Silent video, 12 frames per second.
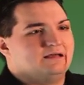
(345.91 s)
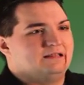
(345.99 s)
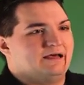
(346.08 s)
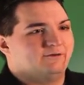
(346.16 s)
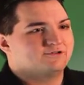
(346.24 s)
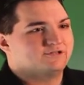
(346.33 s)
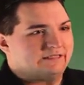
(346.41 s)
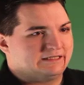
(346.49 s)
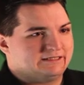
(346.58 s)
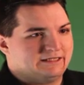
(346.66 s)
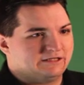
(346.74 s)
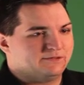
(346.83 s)
And that was just
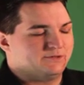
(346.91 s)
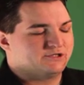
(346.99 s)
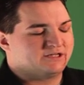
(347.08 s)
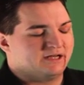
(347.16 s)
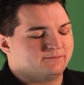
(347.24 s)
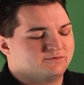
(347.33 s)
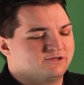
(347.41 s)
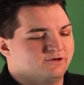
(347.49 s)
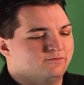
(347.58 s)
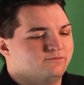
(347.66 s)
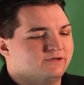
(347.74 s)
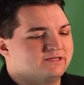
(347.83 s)
going to take too much time,
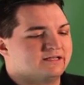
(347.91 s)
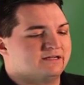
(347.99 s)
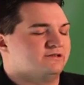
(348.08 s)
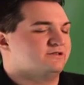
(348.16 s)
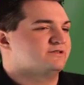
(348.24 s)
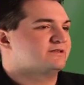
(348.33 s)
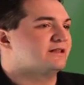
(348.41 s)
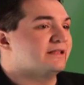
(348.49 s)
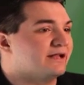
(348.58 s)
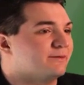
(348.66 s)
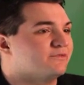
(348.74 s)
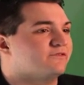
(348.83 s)
so we decided to just
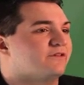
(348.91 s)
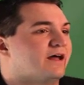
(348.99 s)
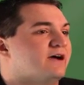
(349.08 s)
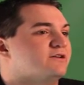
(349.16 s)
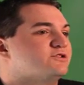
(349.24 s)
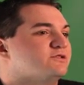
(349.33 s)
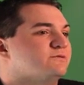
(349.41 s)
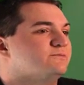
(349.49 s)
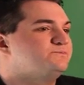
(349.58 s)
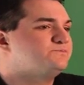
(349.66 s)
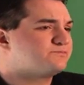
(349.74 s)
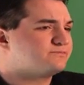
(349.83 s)
clean up the Flash and,